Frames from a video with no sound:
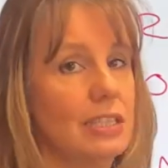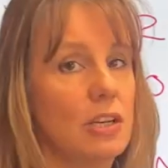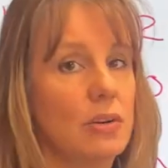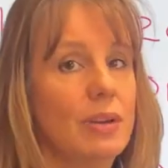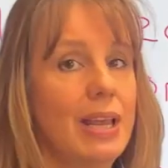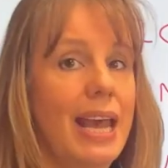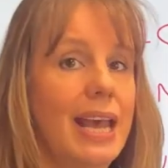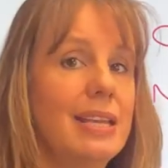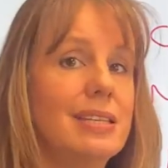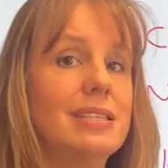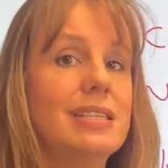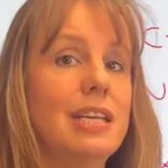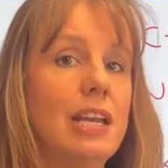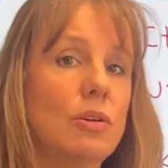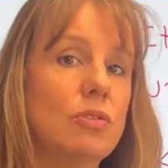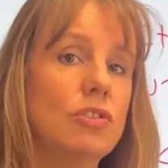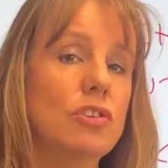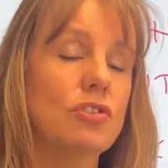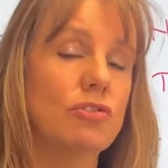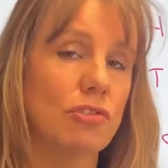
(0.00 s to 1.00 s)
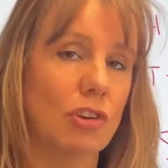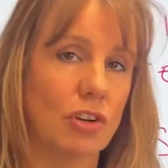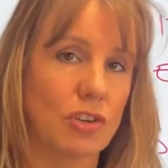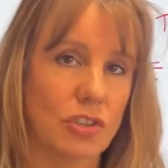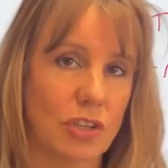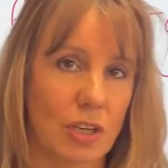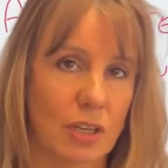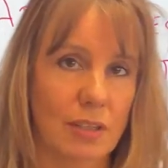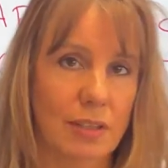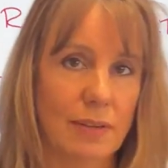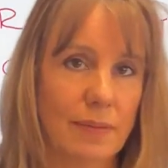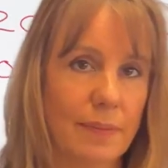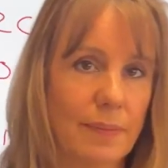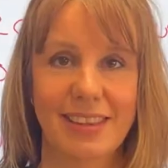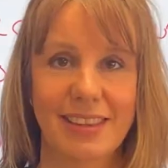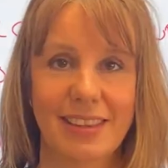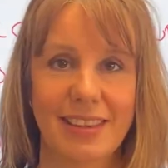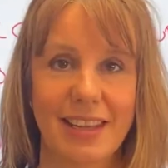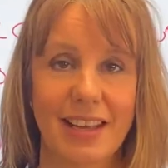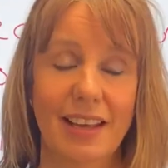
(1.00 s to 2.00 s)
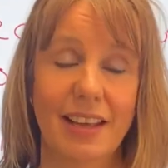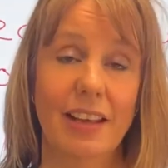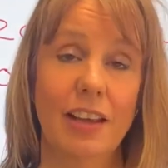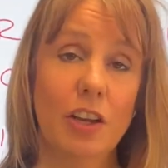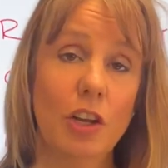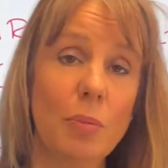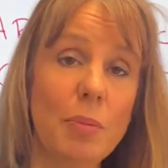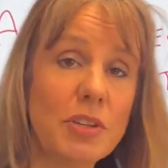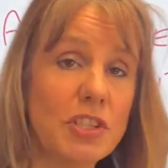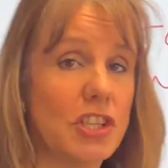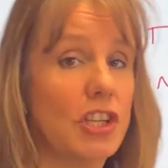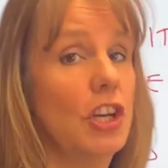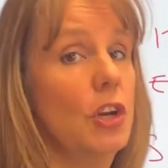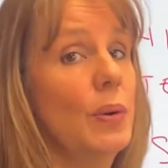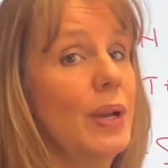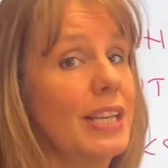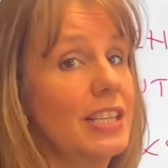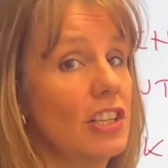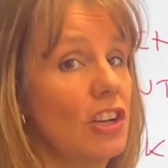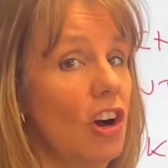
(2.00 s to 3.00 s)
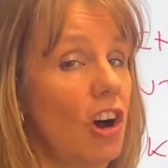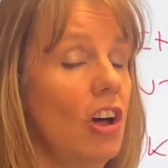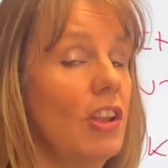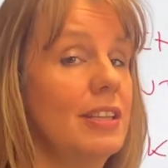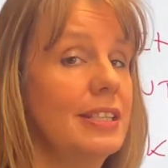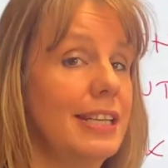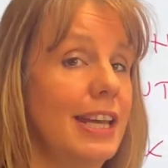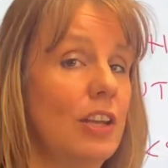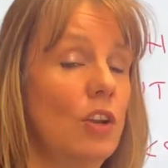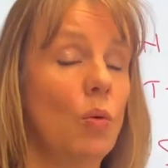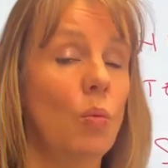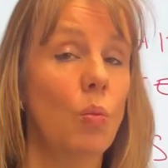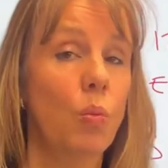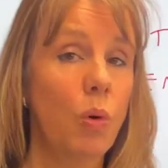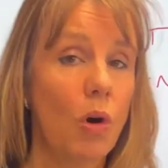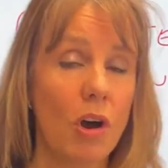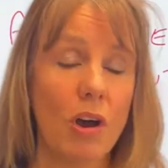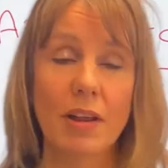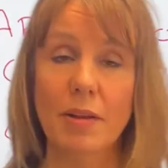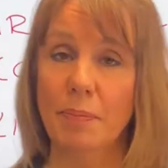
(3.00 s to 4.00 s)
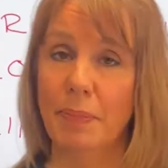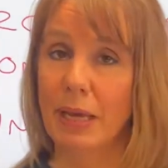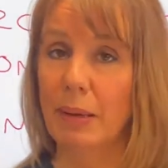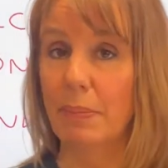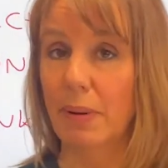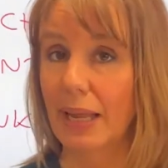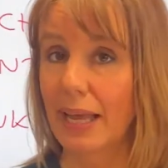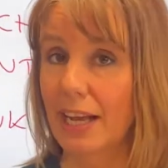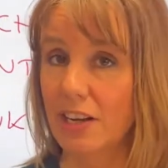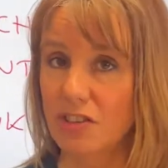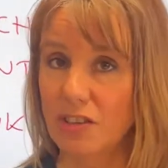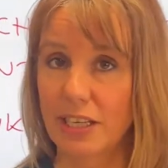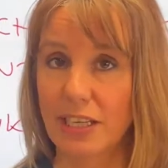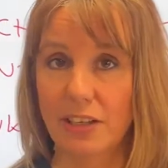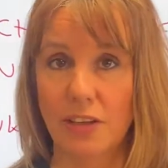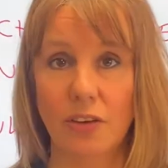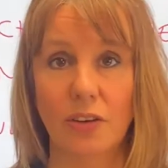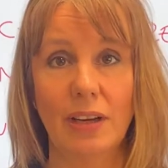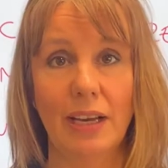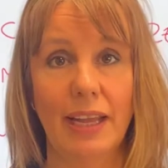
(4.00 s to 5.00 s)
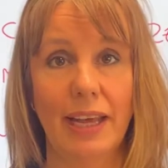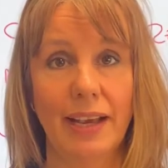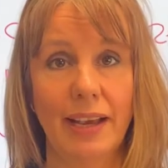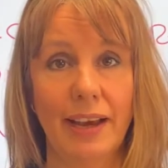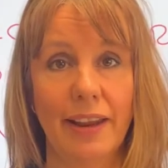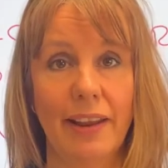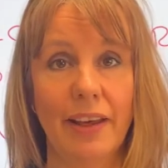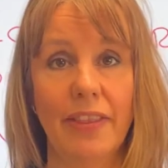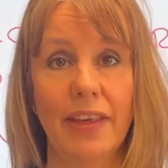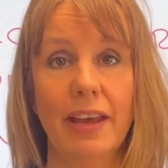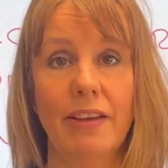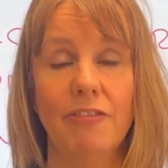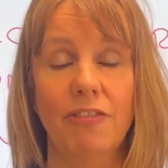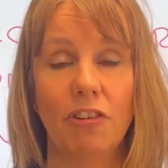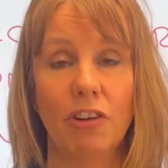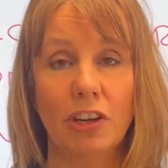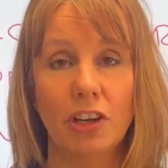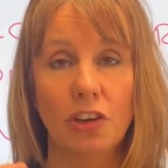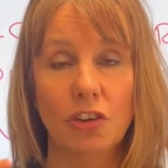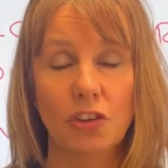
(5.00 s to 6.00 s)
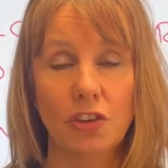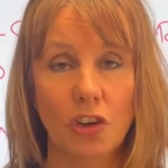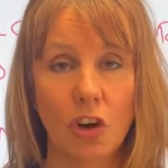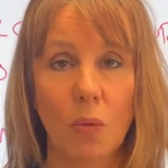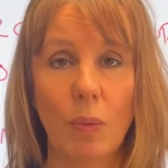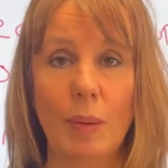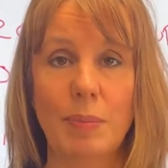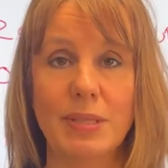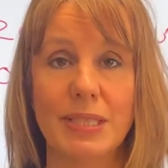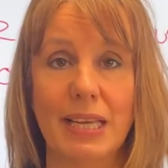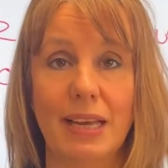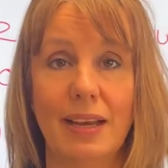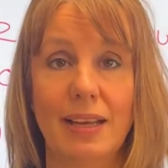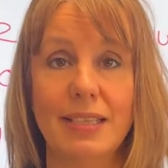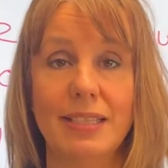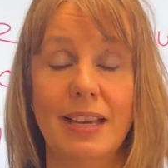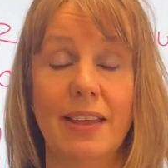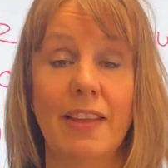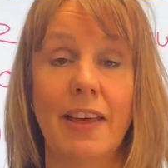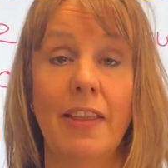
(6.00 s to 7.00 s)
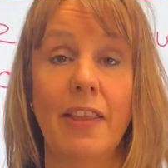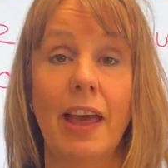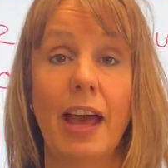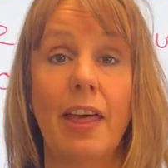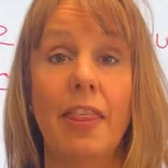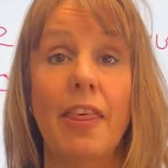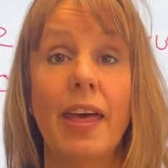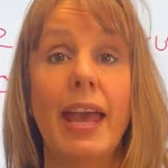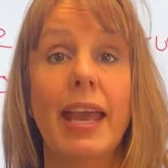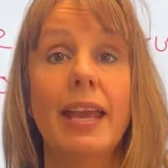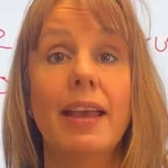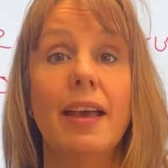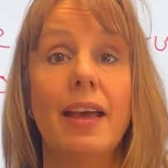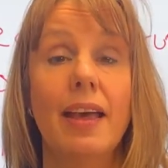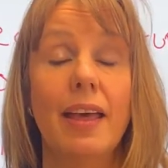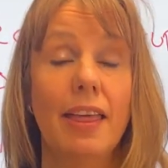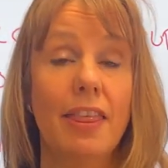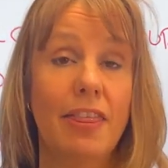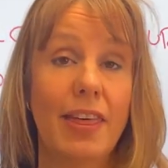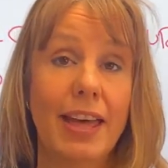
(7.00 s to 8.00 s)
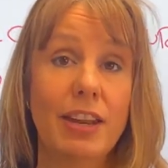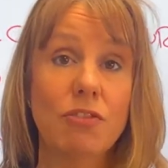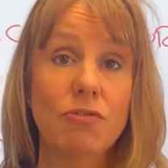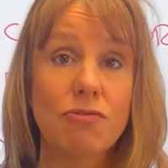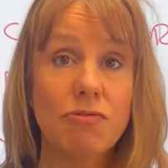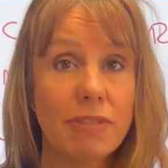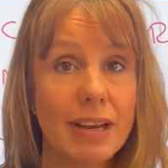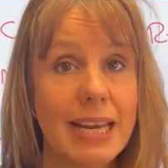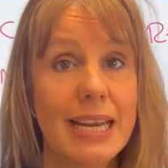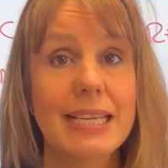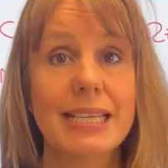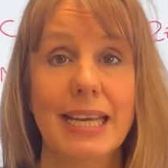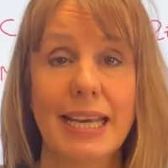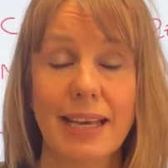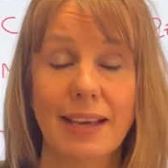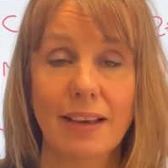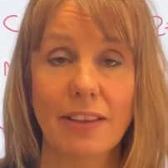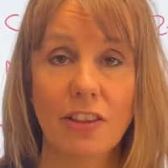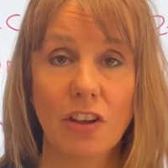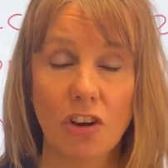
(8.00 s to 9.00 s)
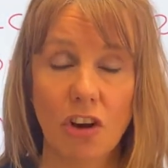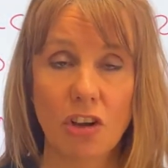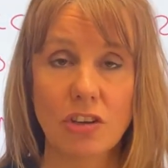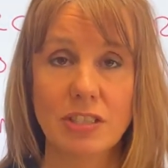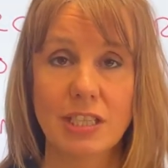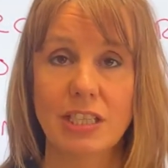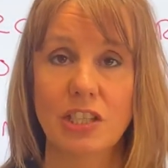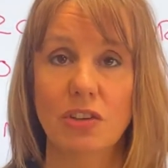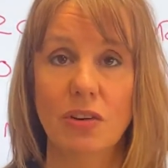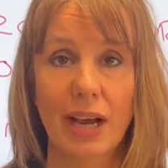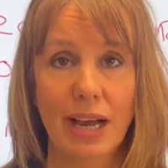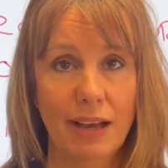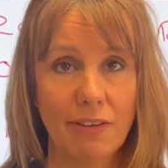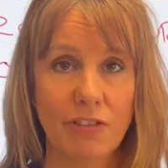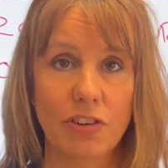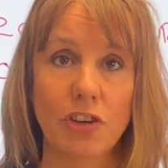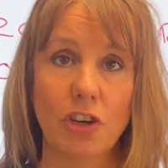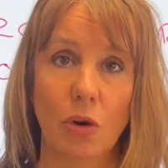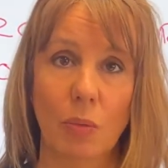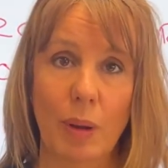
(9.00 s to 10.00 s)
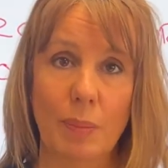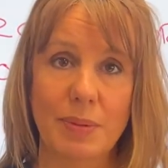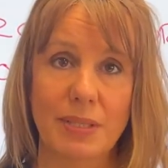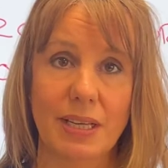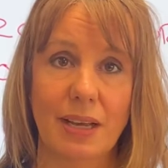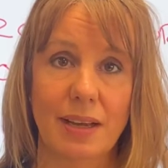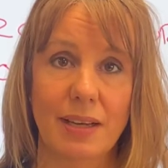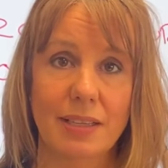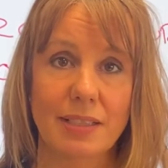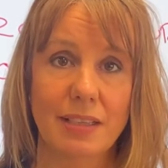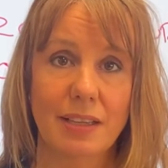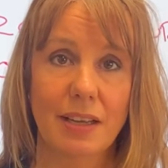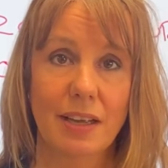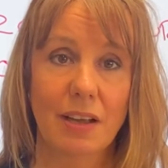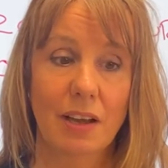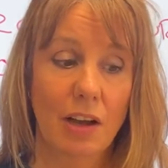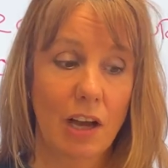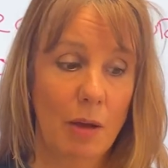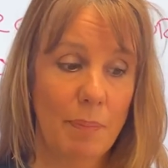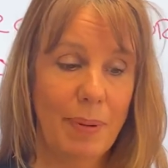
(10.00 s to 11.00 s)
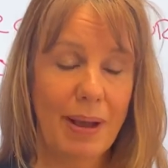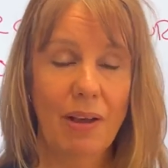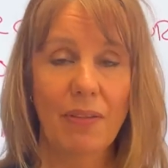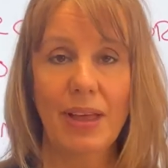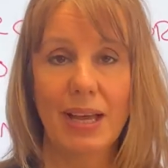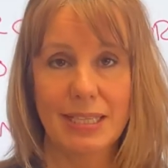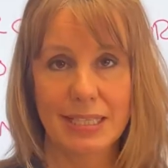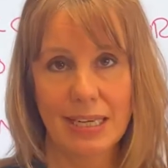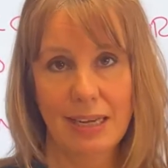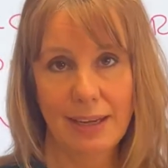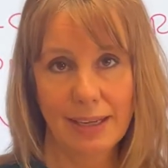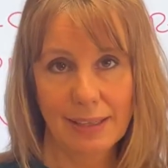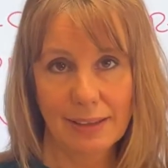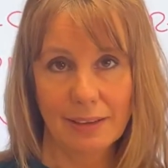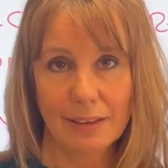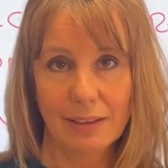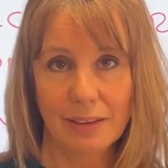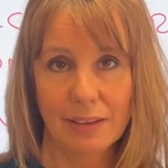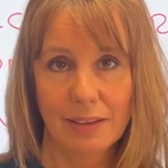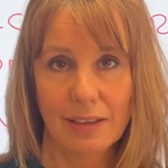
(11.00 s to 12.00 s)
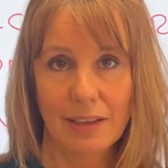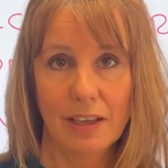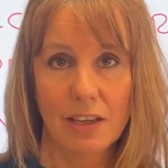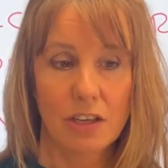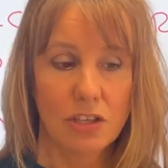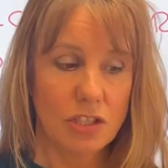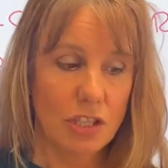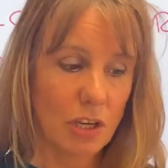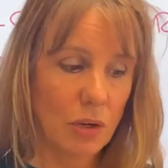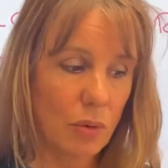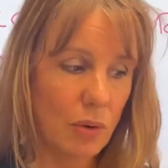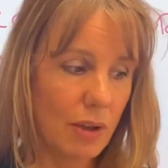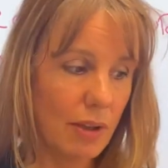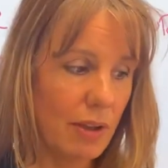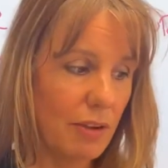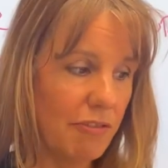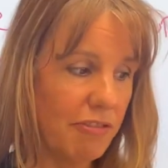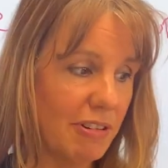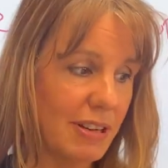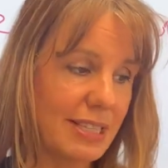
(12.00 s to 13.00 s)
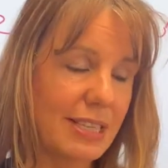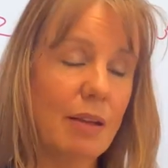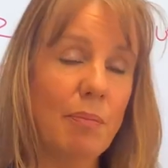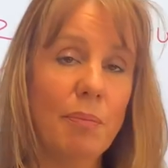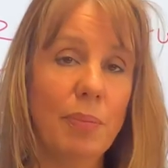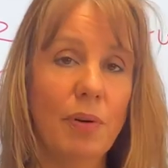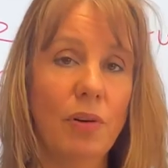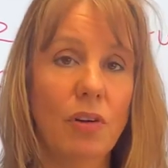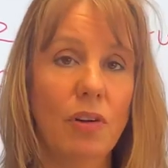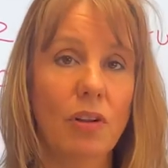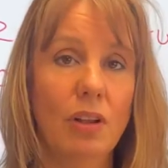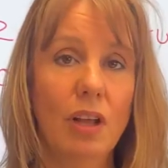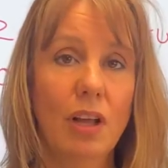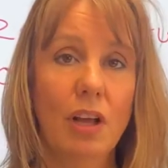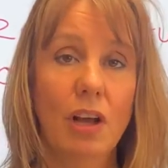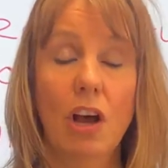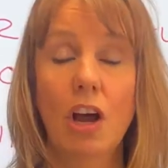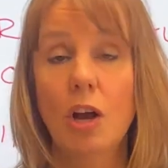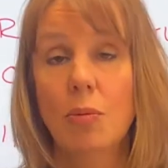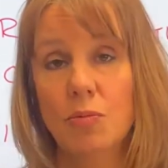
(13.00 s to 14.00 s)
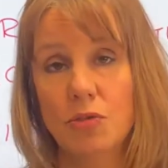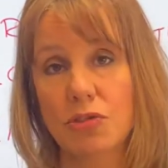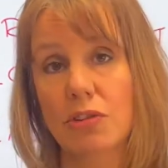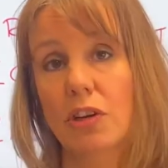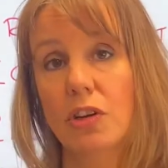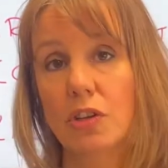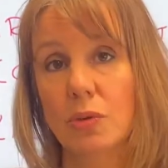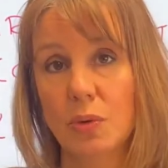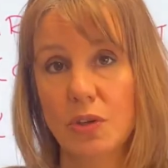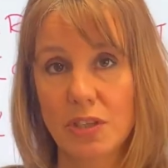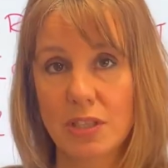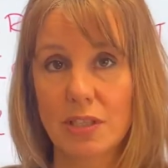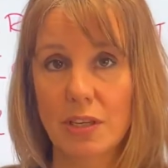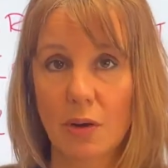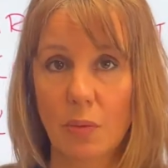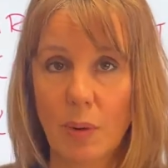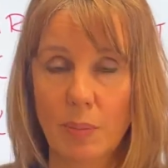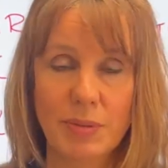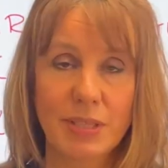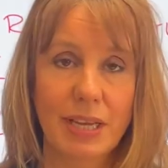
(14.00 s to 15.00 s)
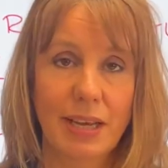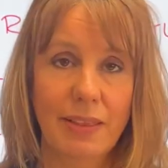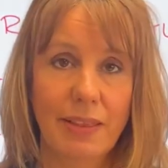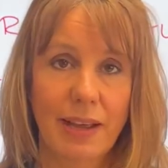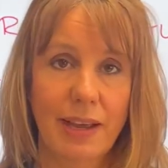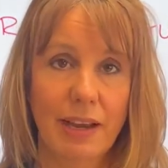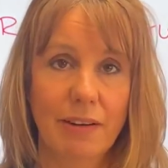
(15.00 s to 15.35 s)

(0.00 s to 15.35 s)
own SEO structure. Number 2 is content. What are people actually Googling, and are they falling on your website, and are they then reading the content you have on your website about that title? So for example, Home Truths, which is a website that I